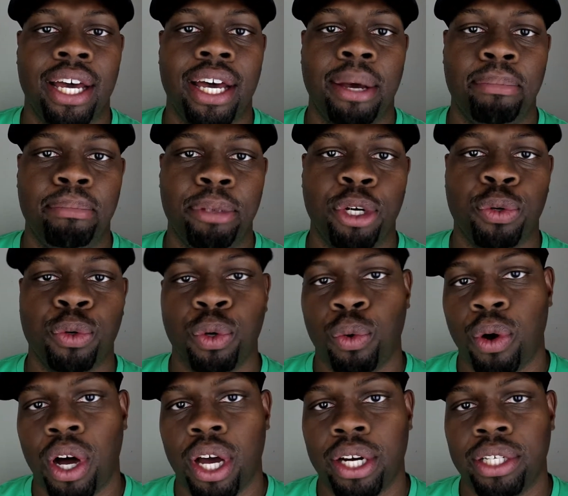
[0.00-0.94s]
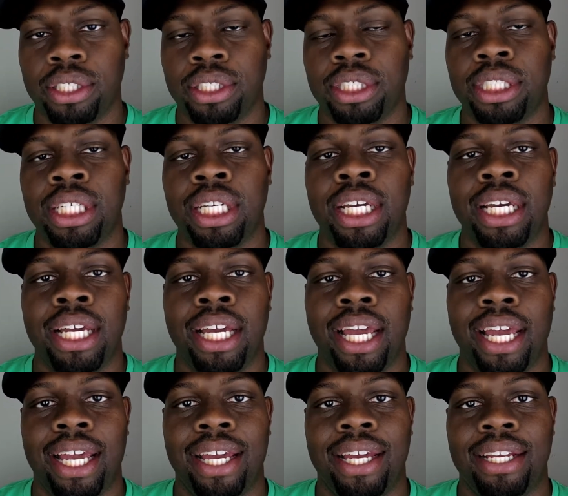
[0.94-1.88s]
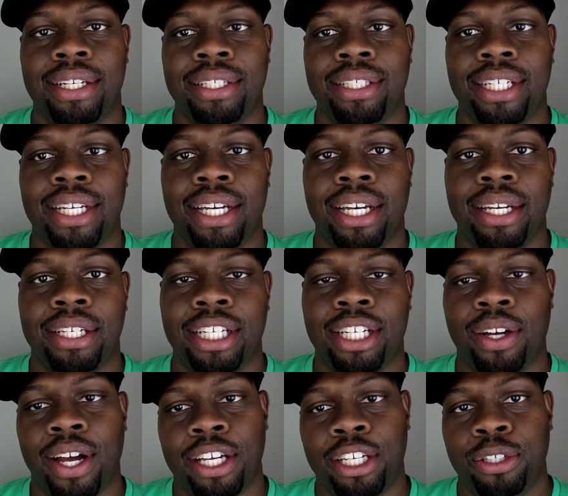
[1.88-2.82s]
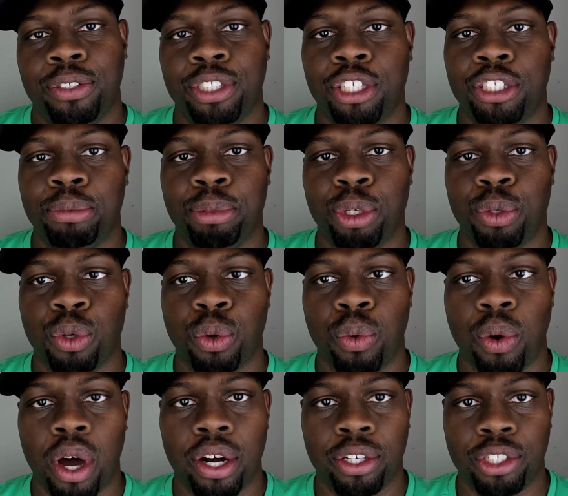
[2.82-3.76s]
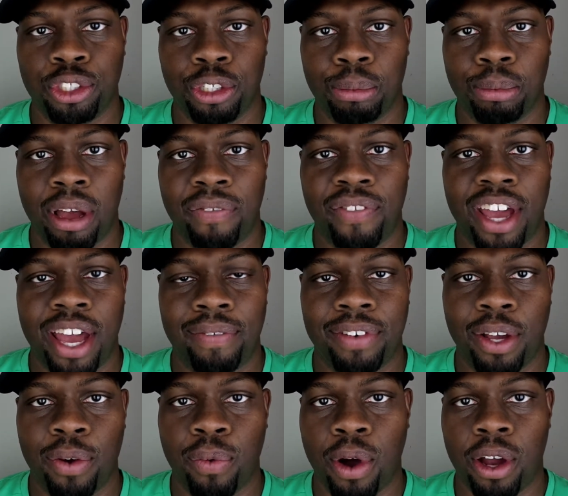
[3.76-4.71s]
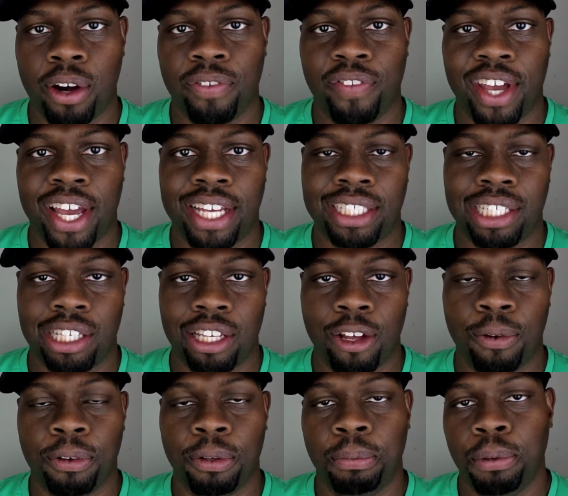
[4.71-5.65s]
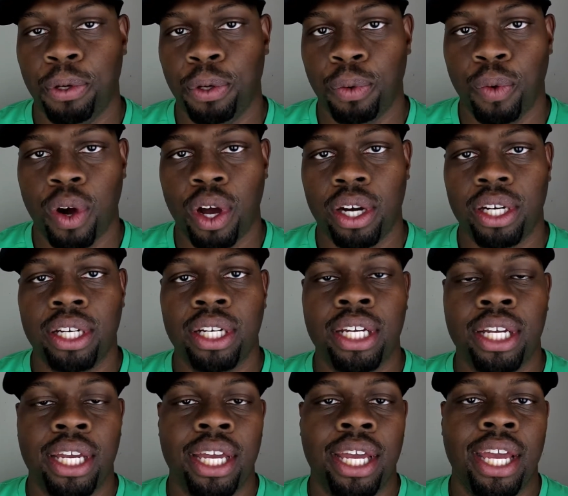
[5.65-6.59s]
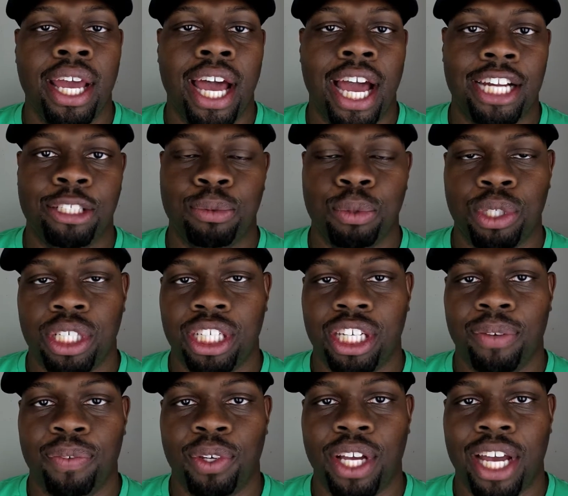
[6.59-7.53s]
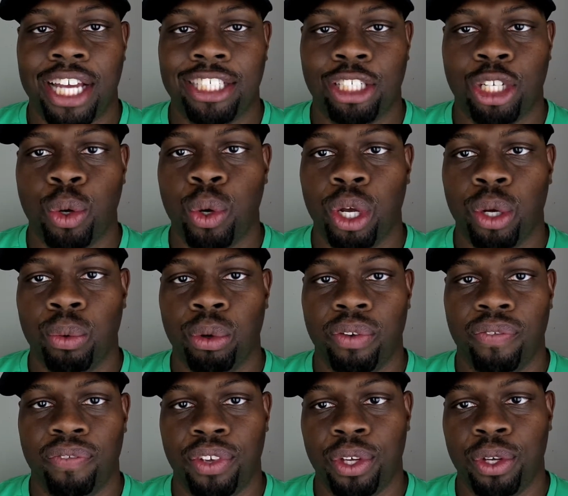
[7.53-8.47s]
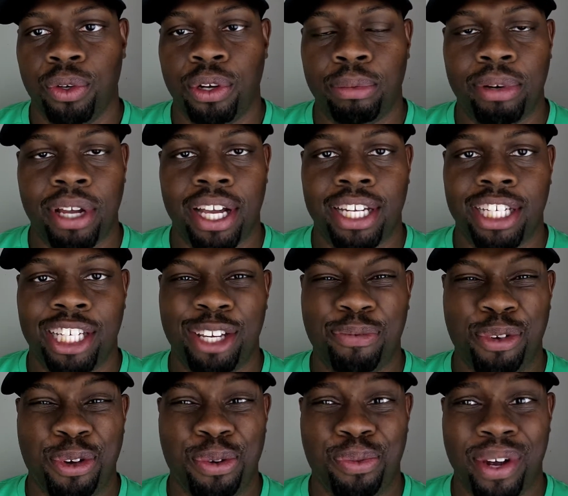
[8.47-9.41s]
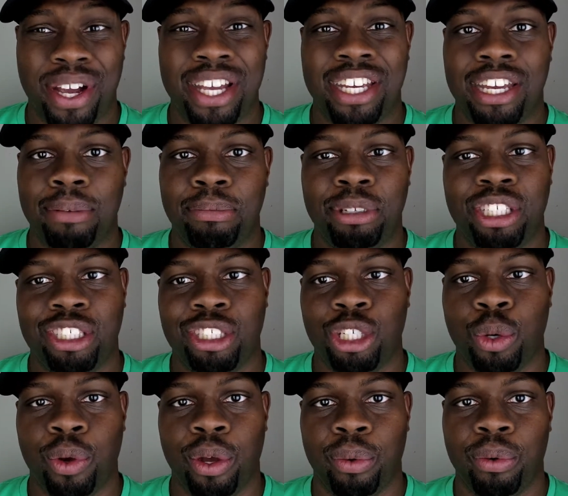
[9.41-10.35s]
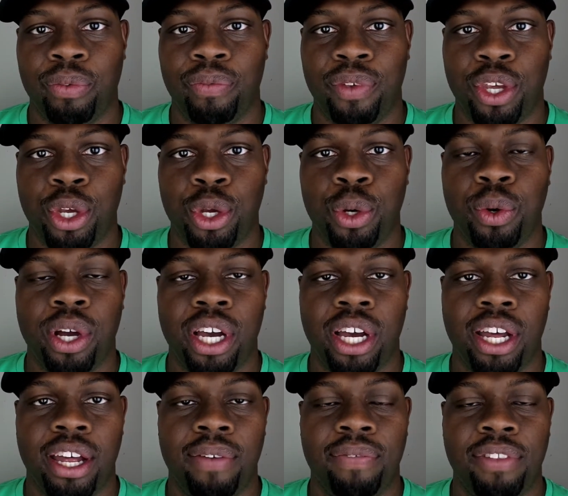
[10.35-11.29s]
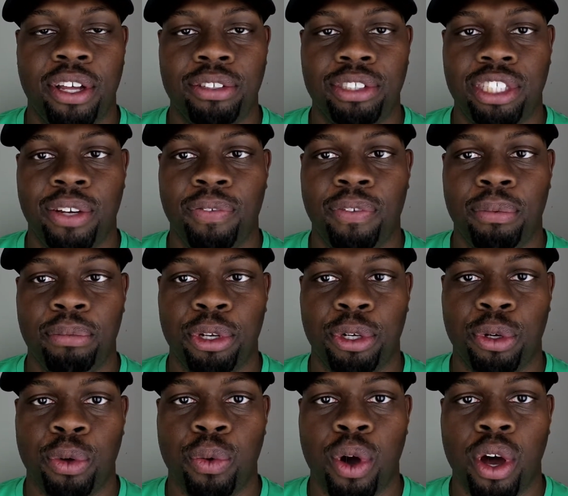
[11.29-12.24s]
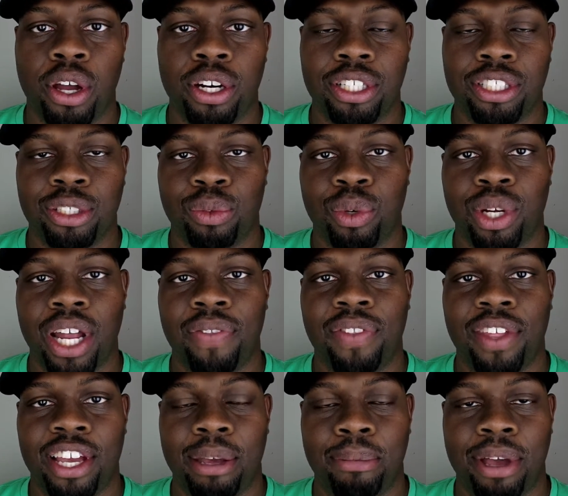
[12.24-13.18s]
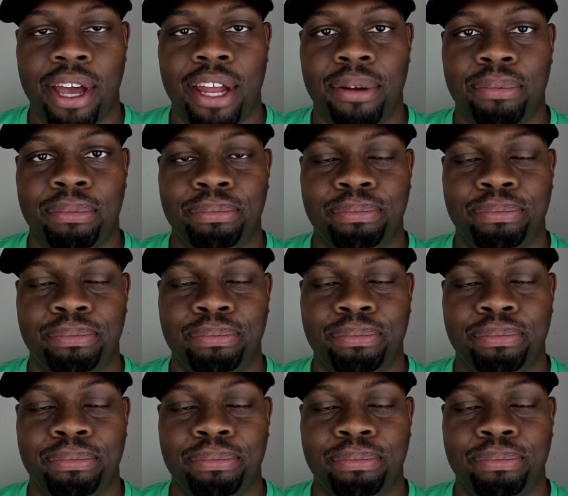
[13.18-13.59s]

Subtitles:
mineral waters. And I use those mineral waters during my 5-day water fast along with pure water. I just wanted to give you guys a quick review. I'm not going to give you a ranking, but just a quick review of those different mineral waters and what I think about them.